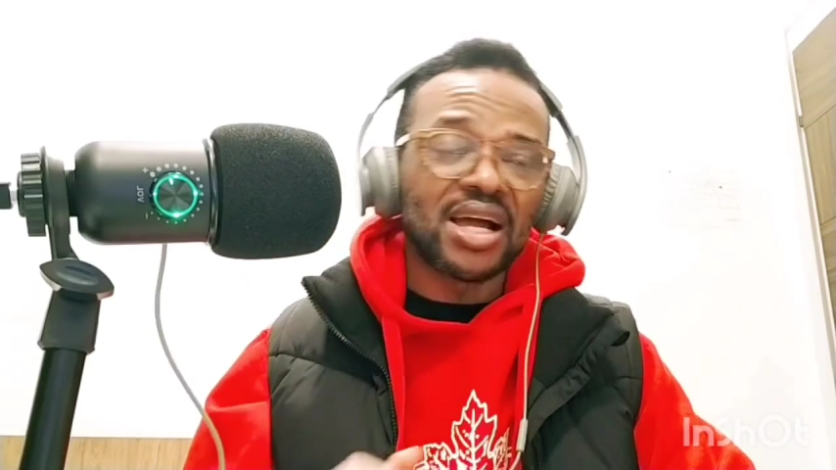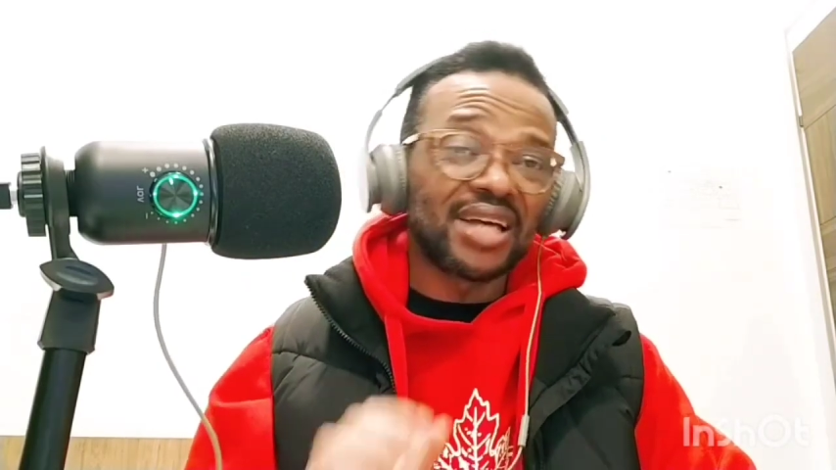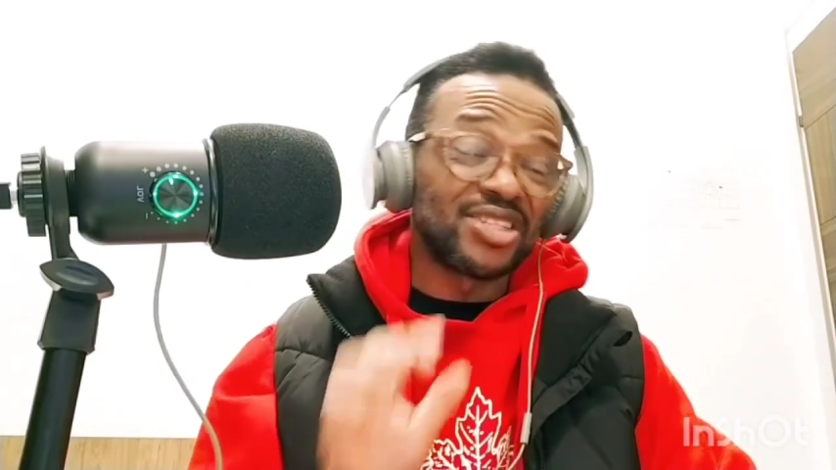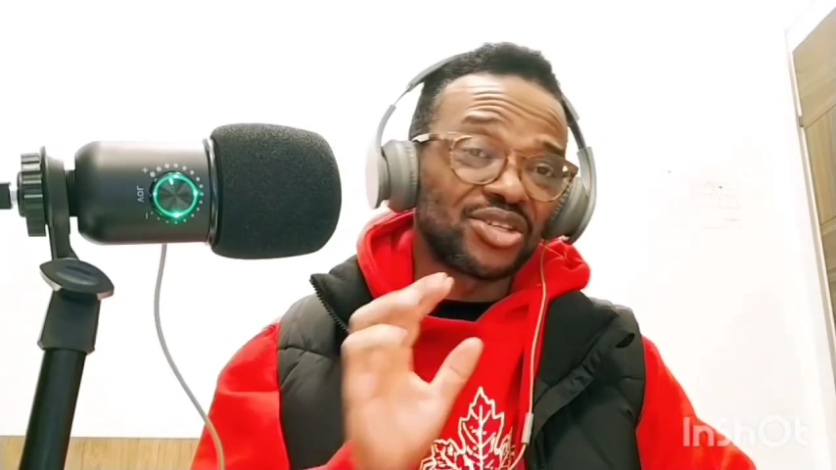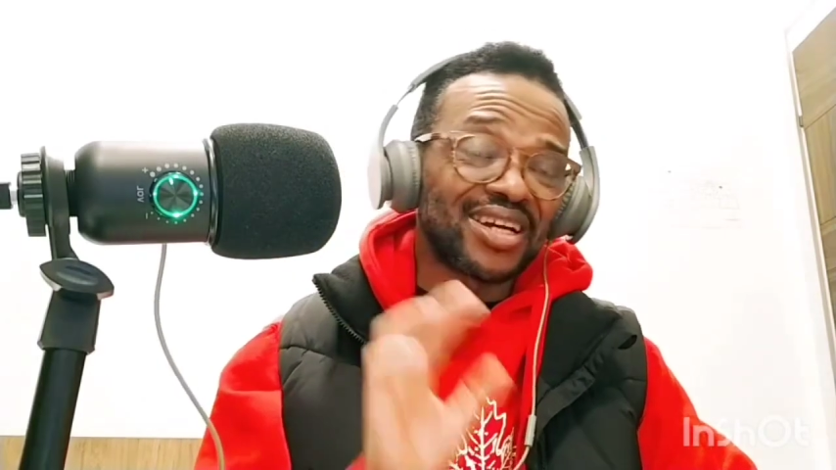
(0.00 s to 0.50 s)

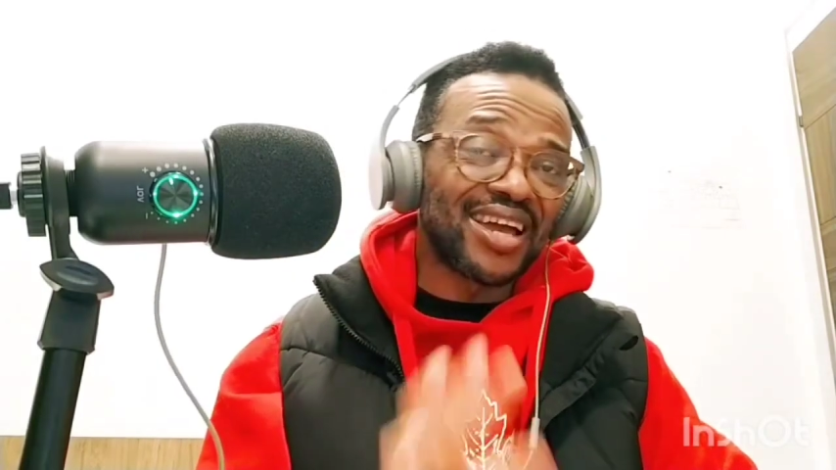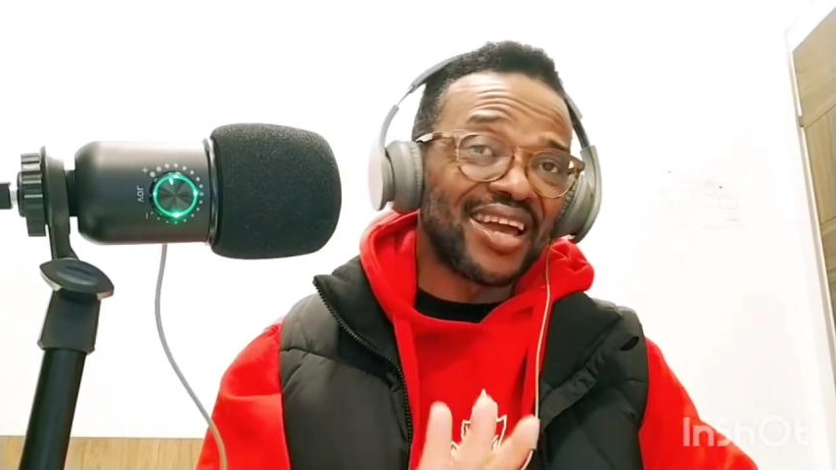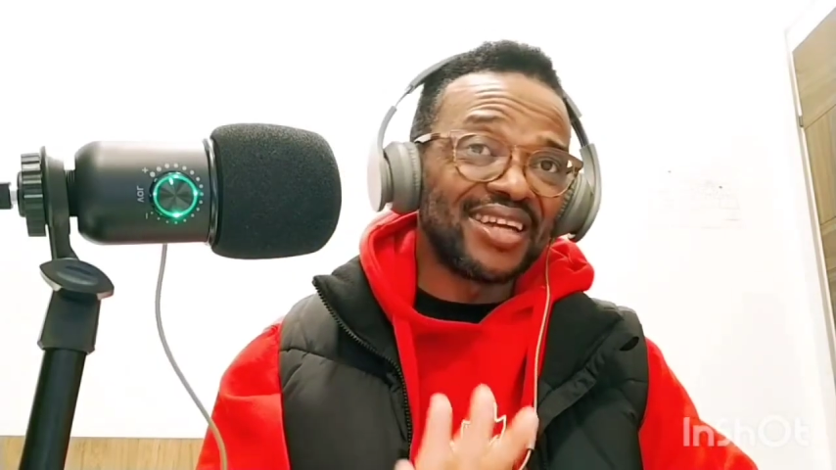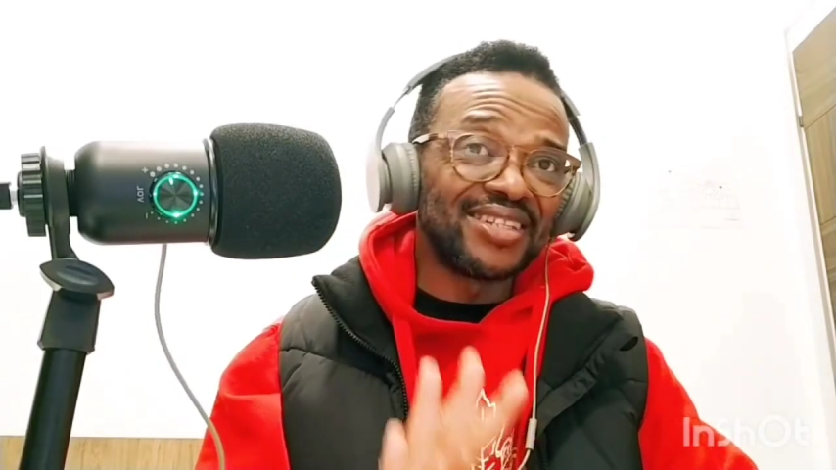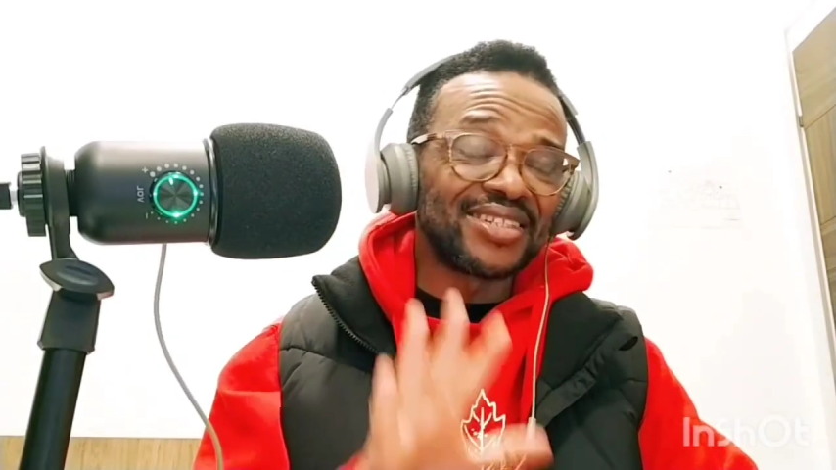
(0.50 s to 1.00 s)
it's gonna
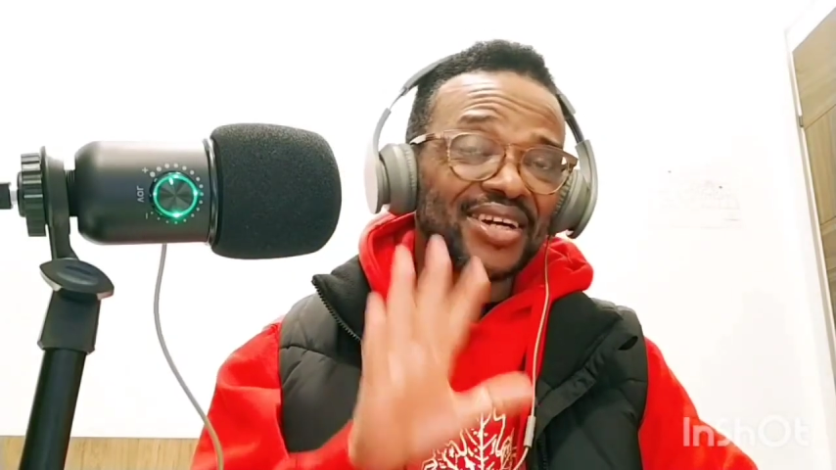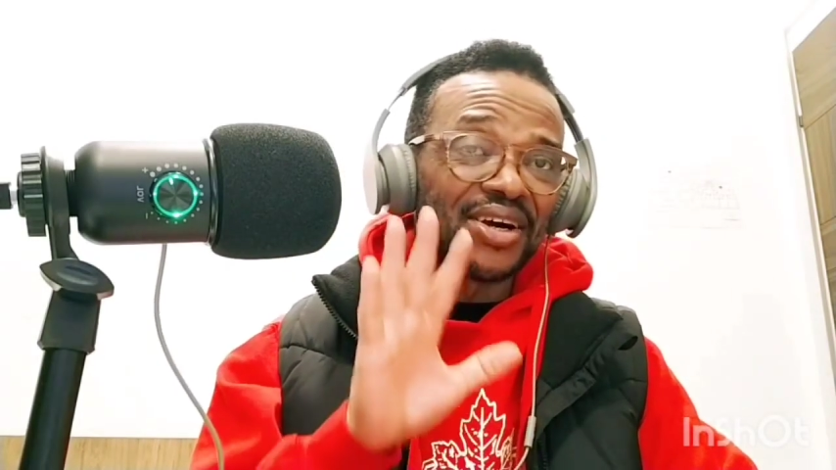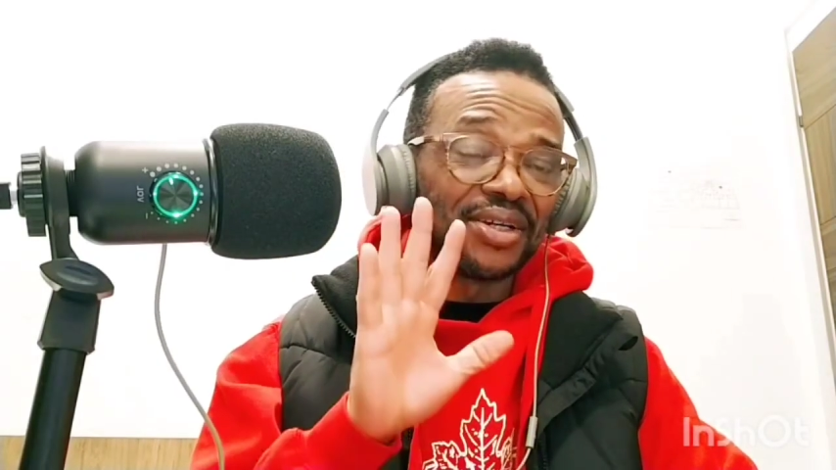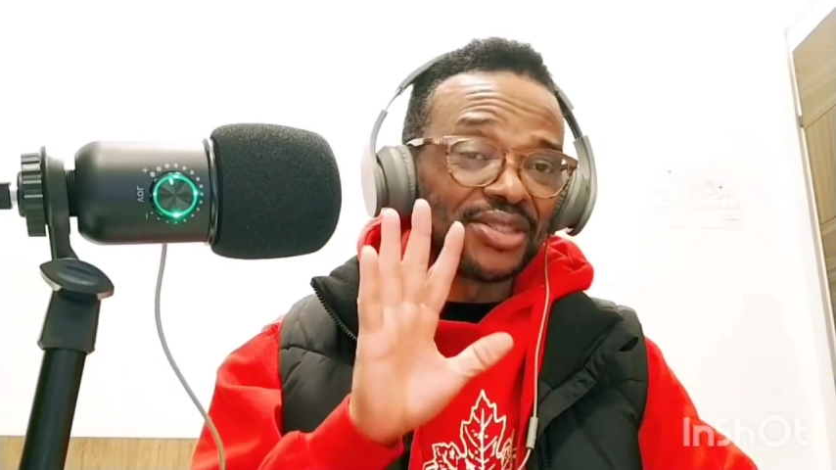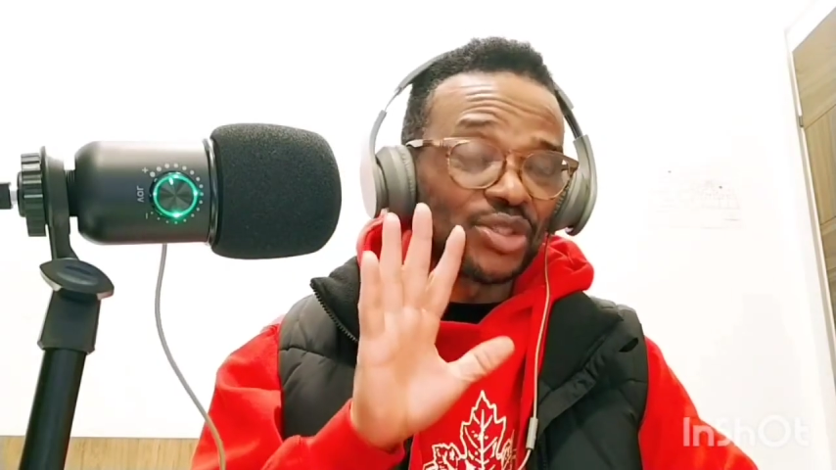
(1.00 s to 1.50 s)
end on